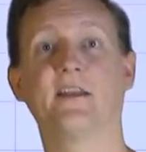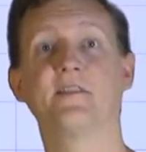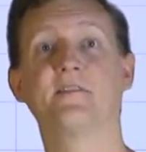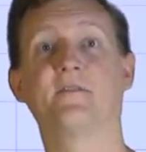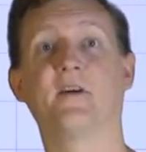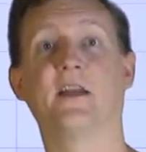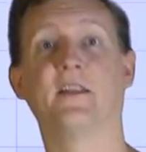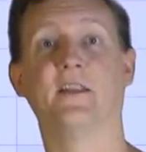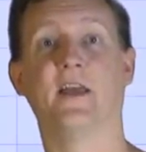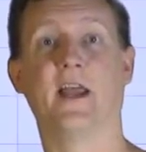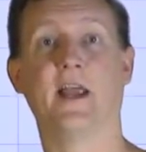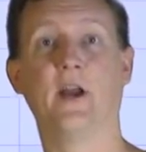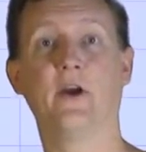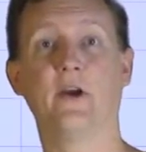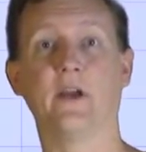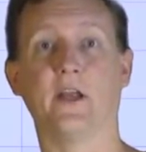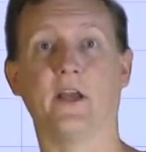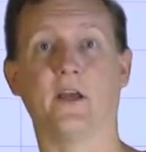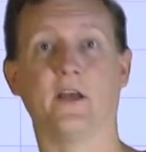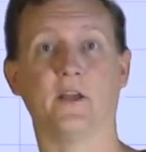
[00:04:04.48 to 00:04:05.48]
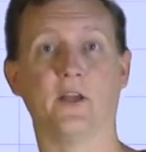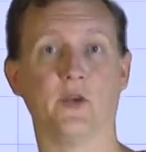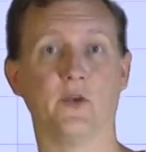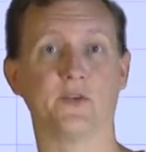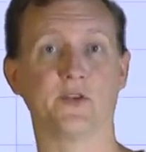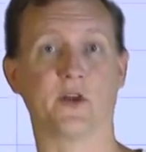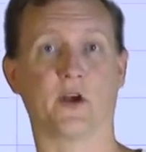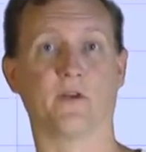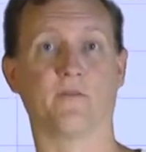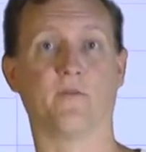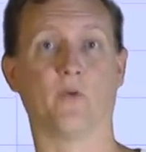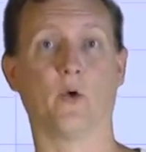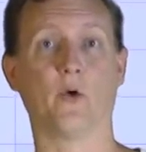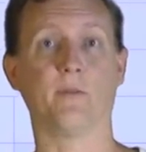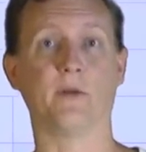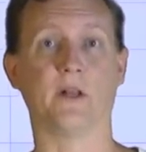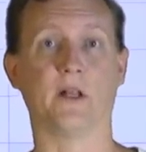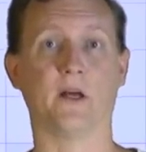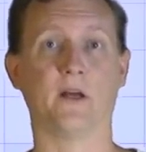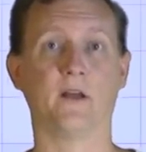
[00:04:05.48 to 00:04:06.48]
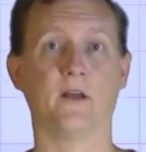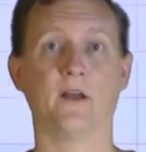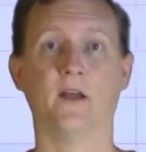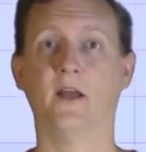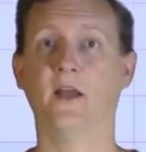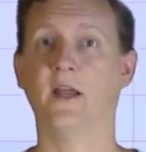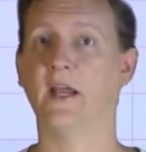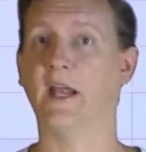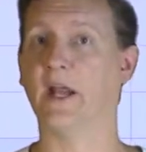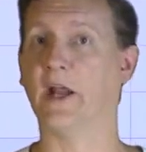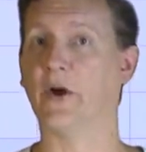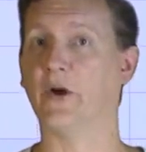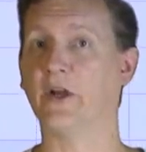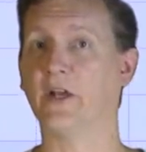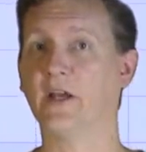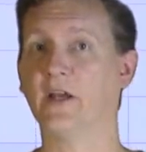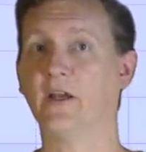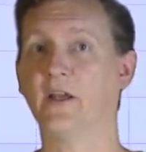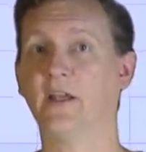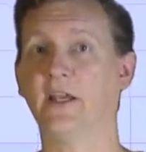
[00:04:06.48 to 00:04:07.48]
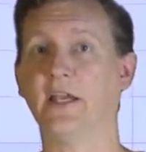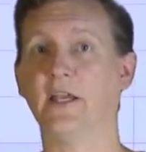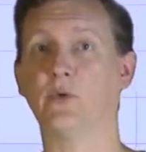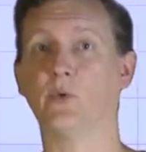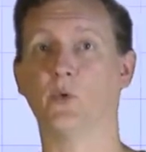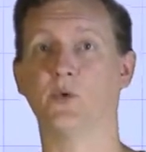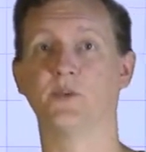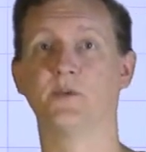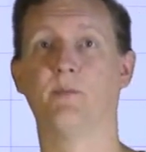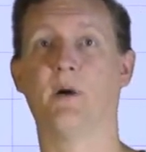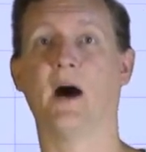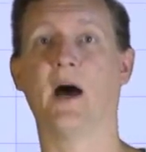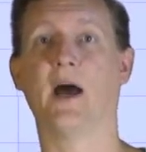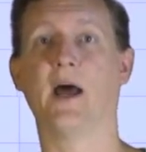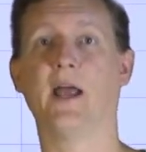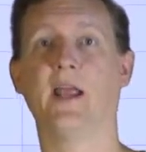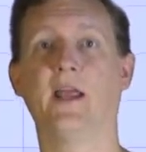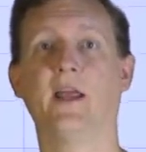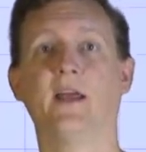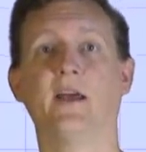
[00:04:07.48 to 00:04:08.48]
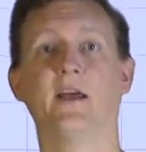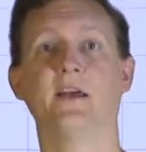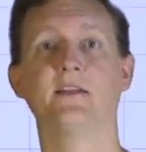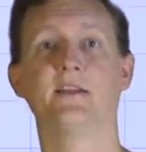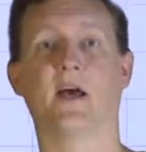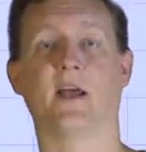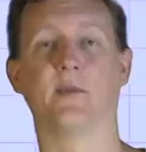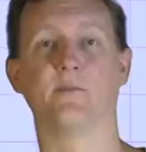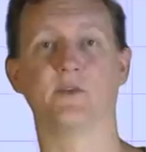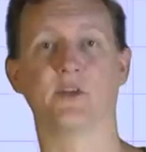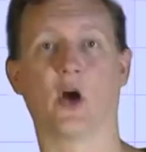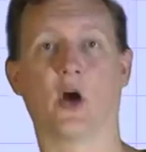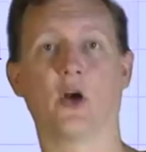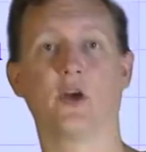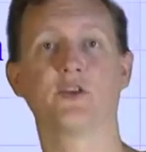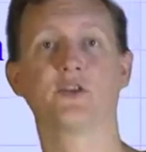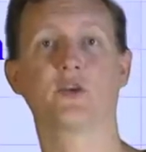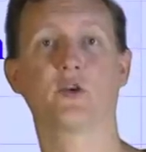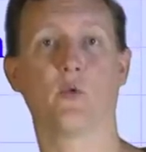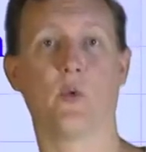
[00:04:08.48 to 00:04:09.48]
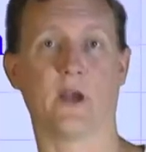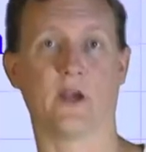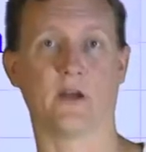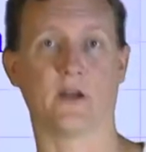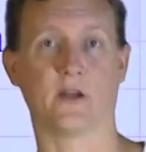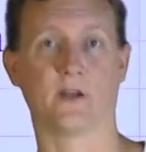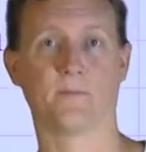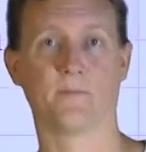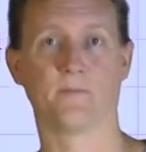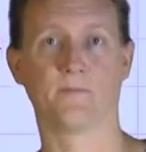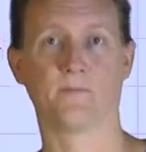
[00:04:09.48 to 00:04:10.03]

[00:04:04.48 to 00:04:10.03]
let's find the area using our formula, area equals pi times r squared.